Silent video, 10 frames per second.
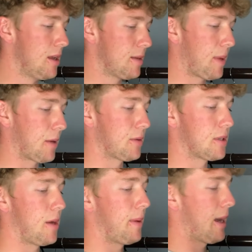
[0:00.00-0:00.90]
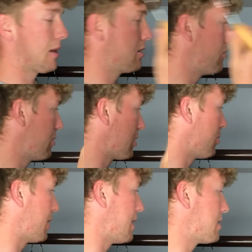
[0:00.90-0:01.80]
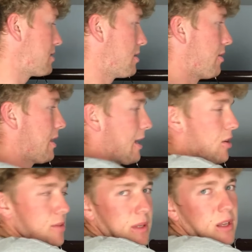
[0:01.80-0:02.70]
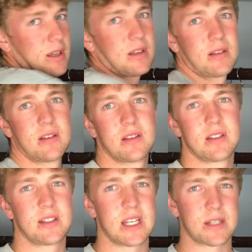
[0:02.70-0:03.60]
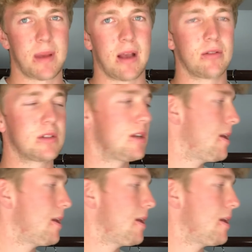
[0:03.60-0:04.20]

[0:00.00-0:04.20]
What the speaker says: packable side bag. Really cool piece. I think that cost me like £6.